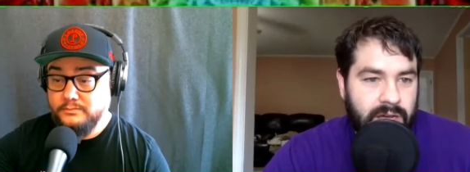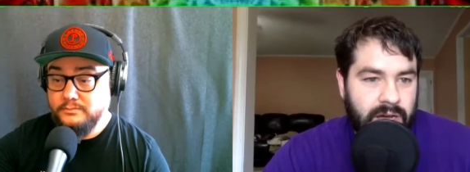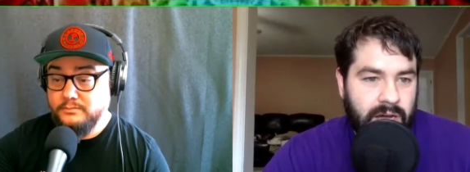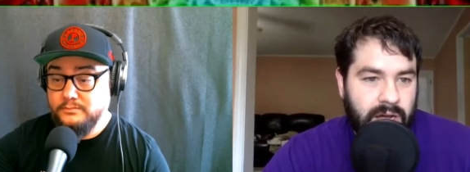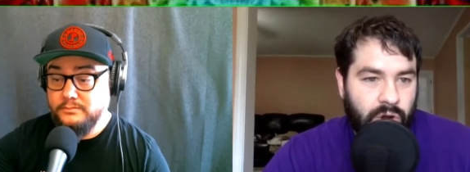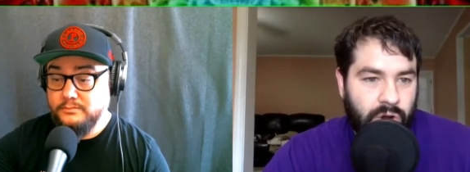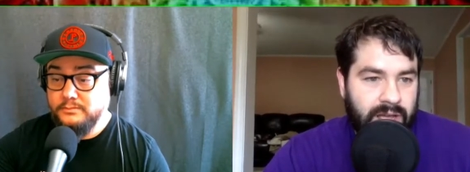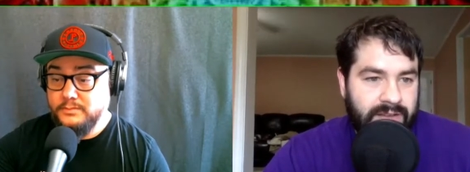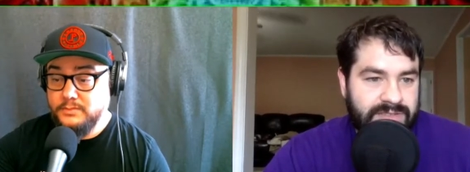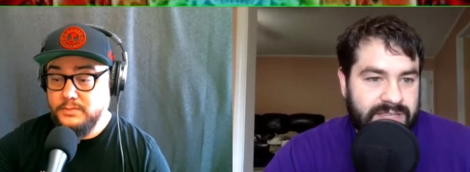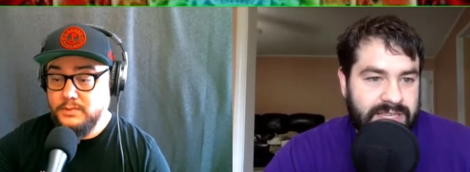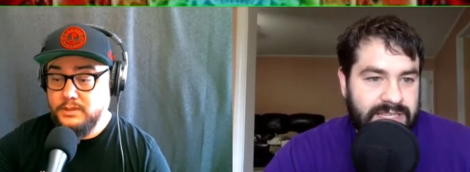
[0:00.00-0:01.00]
Speaker 1: uh,
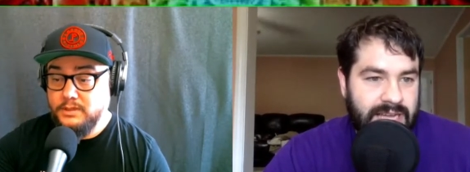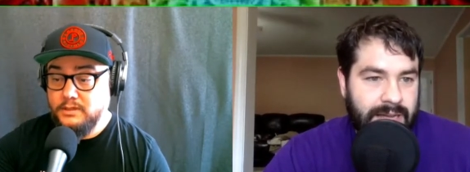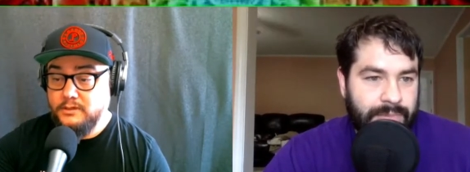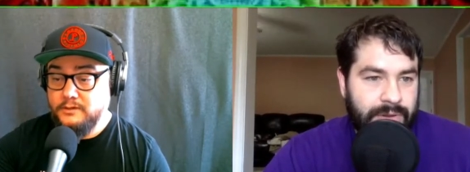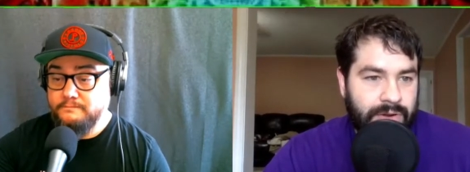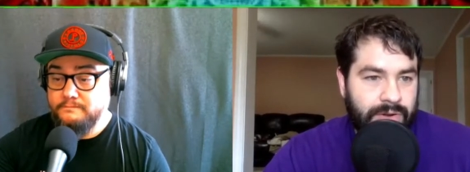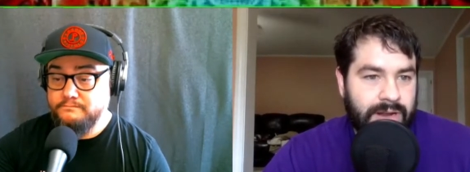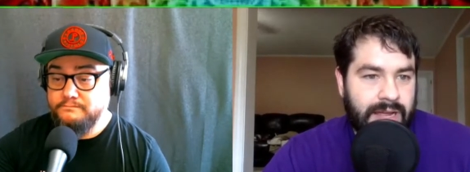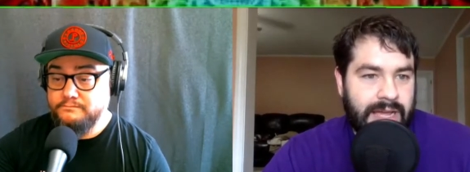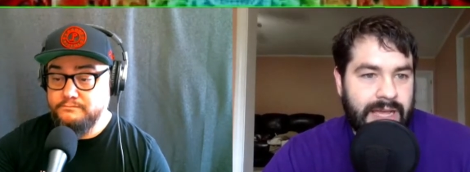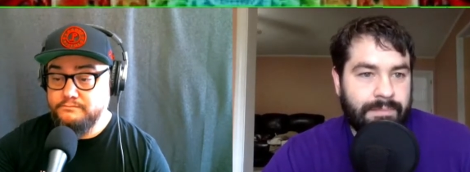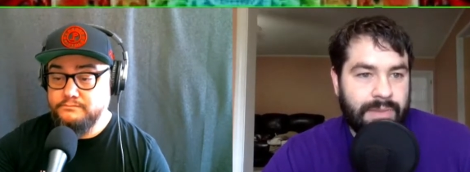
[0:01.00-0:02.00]
Arlovski, Tybura,
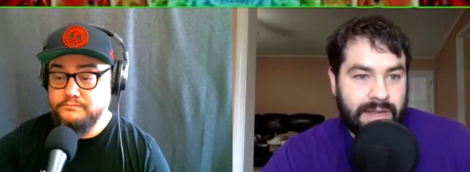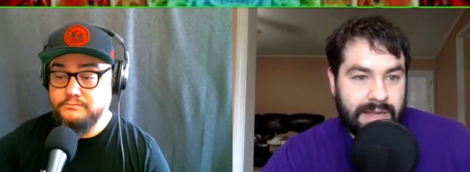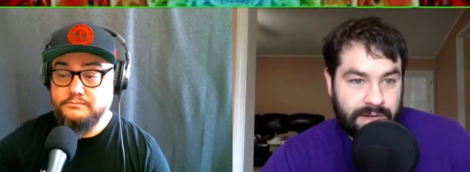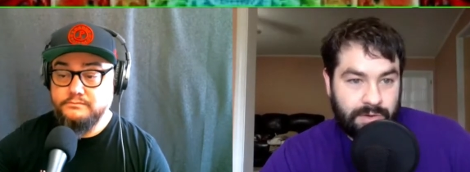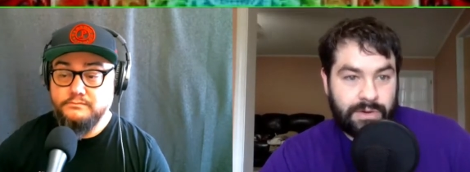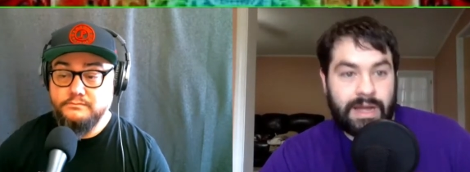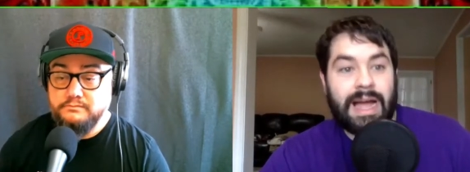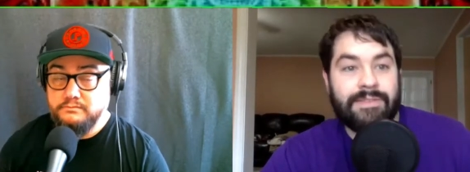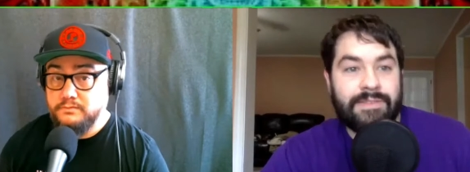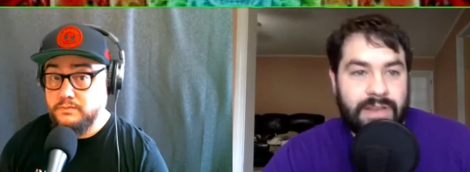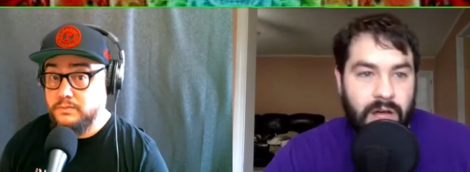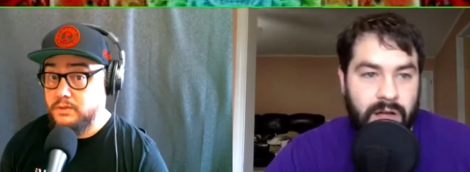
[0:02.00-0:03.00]
and Blagoy
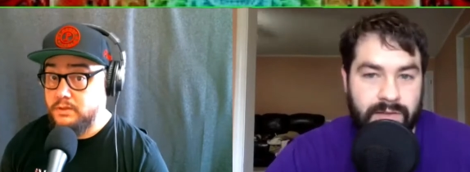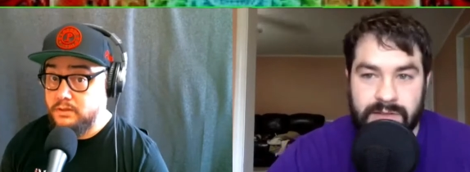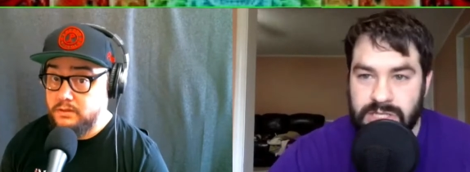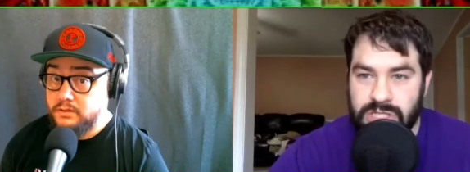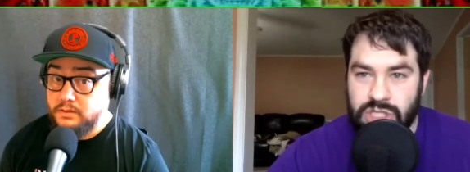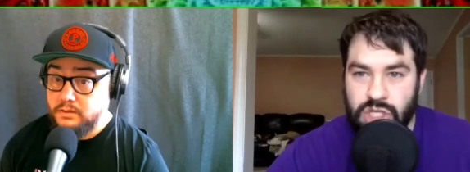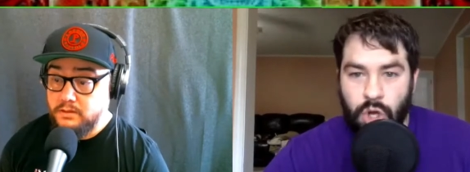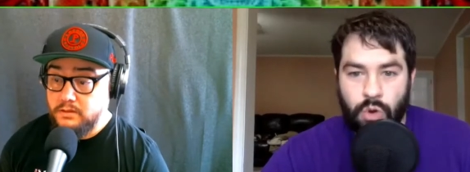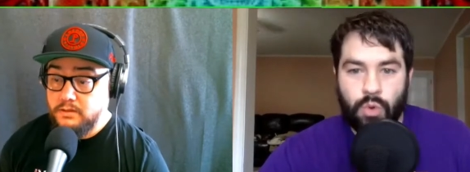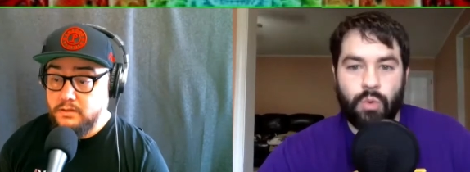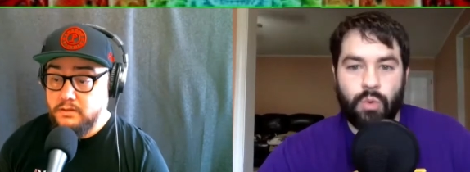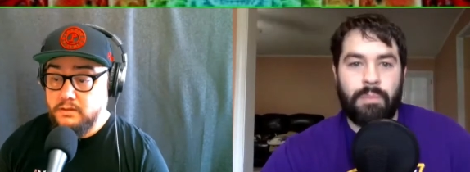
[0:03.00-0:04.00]
Ivanov.
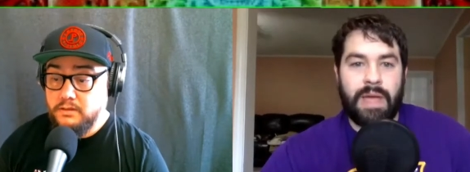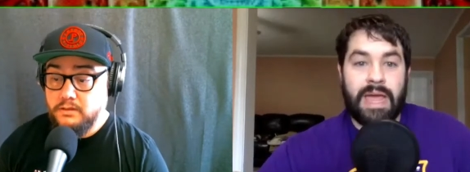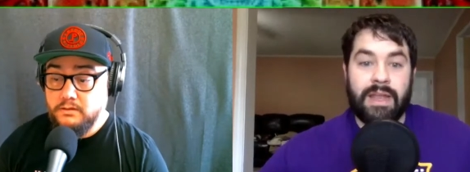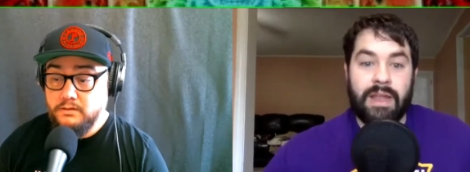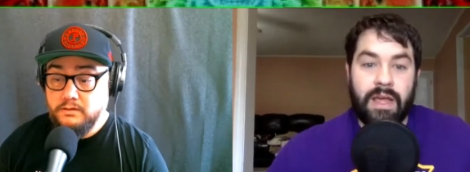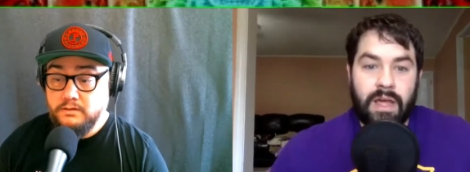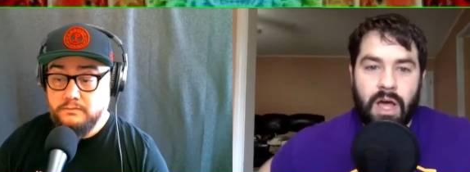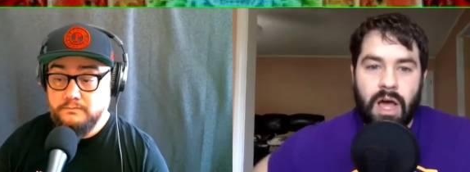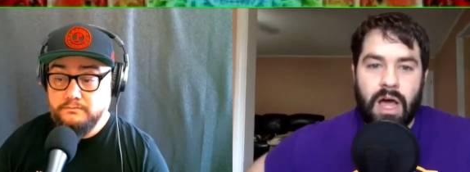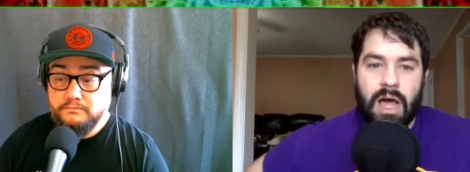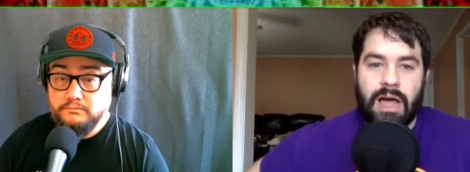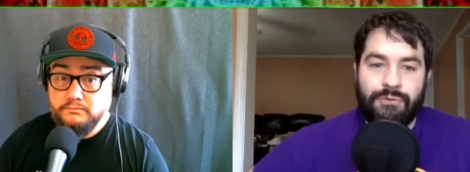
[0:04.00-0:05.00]
So Ben,
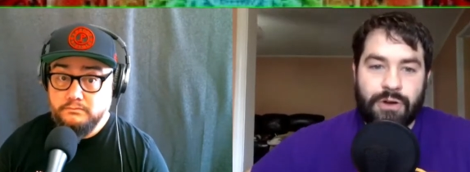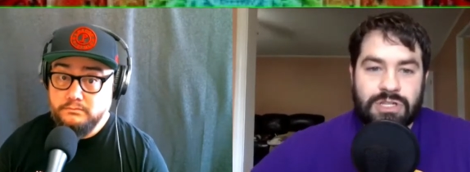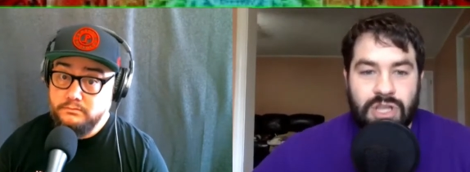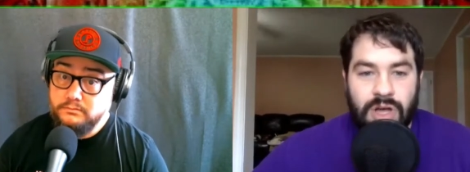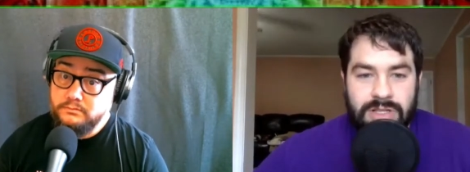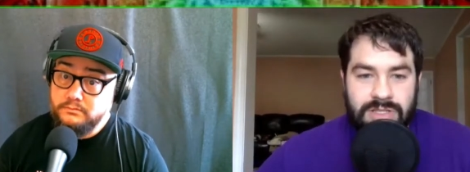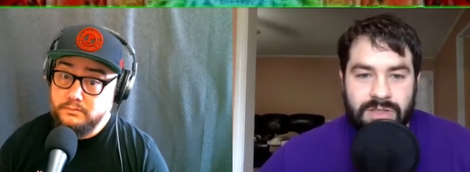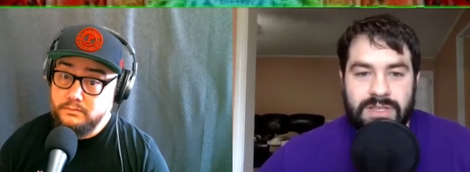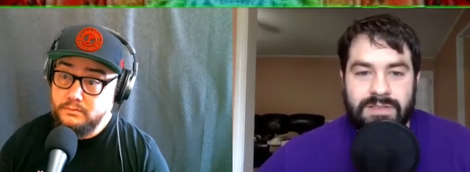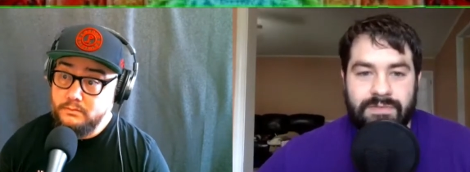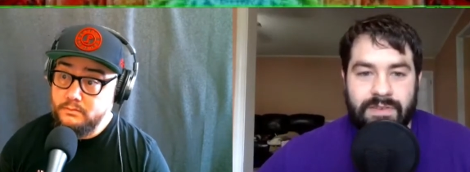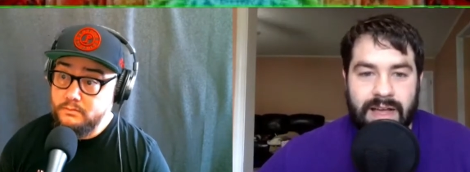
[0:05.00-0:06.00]
uh, first thoughts on
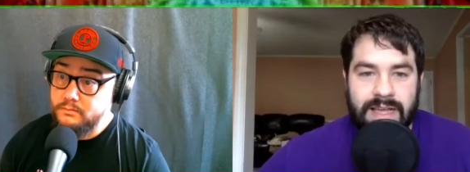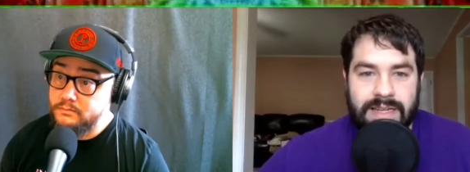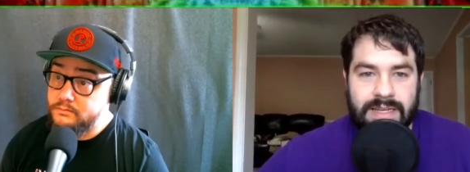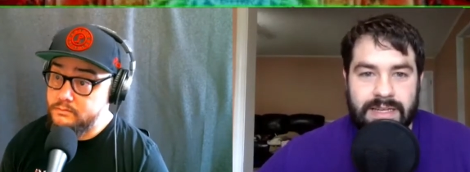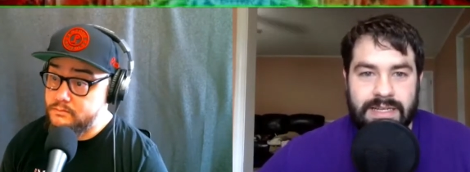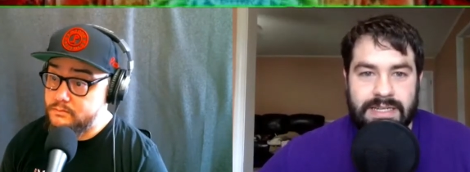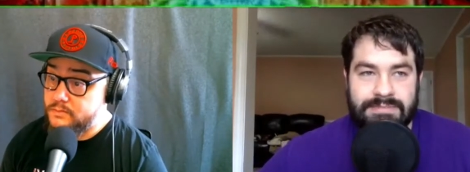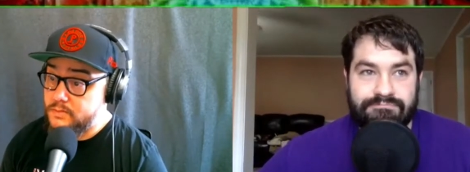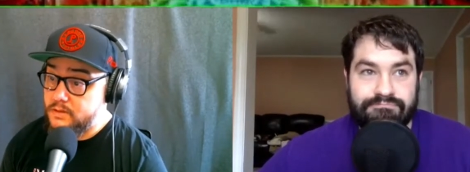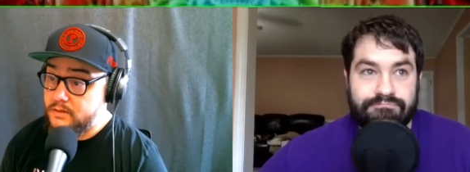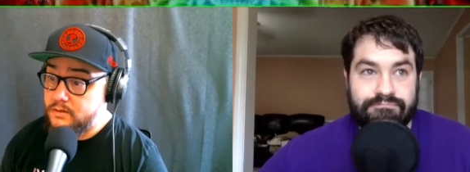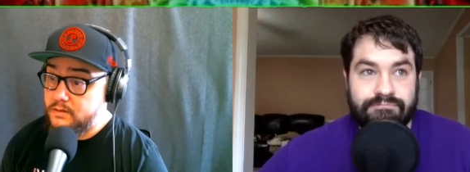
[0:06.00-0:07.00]
this fight?
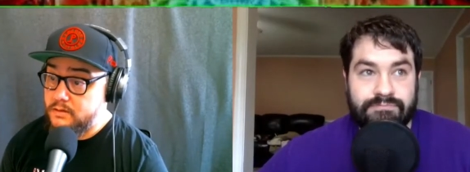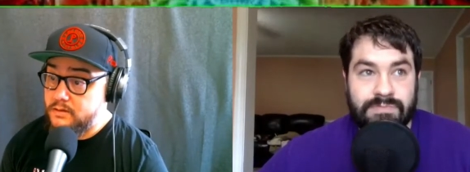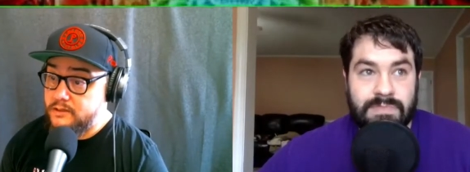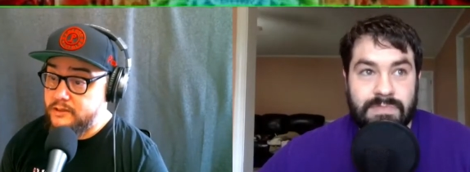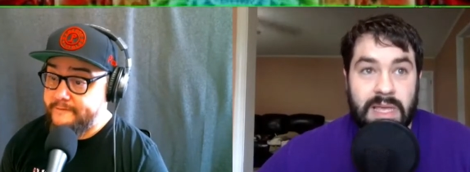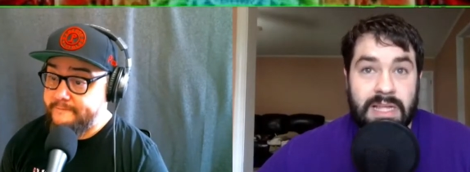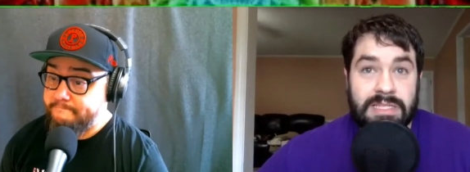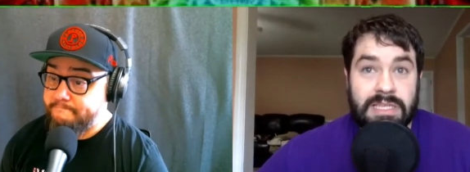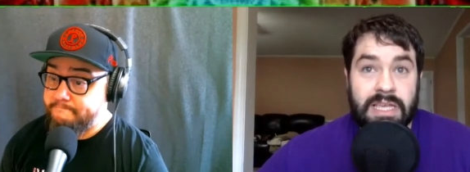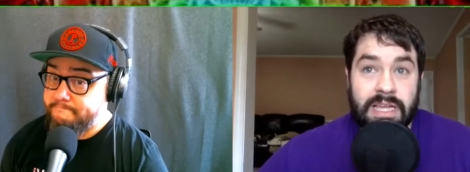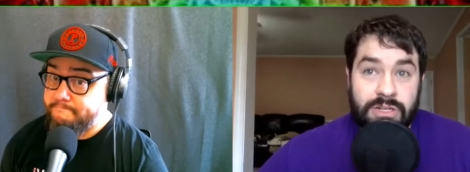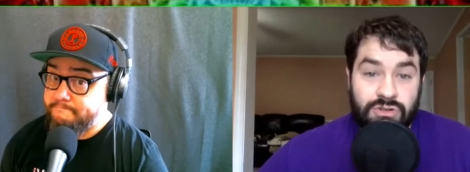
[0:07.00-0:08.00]
Um, it's
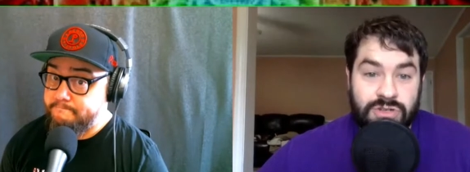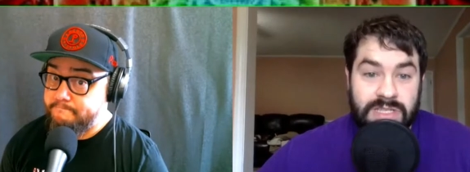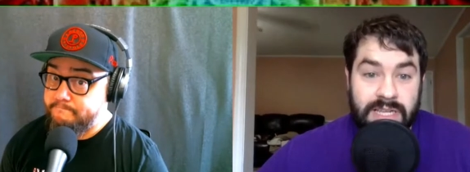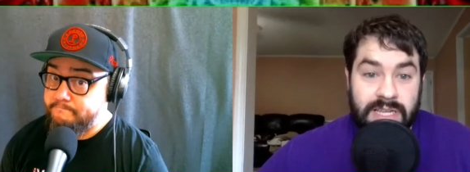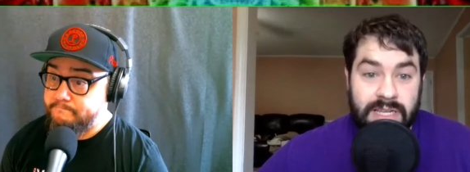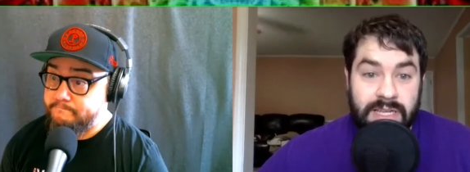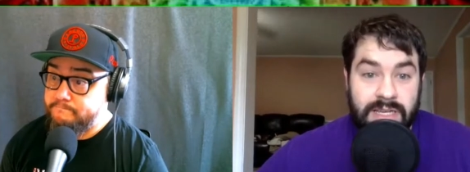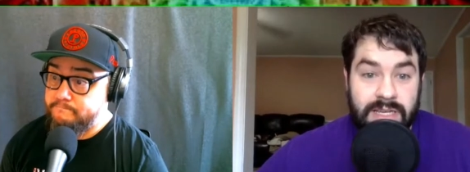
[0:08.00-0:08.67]
interesting,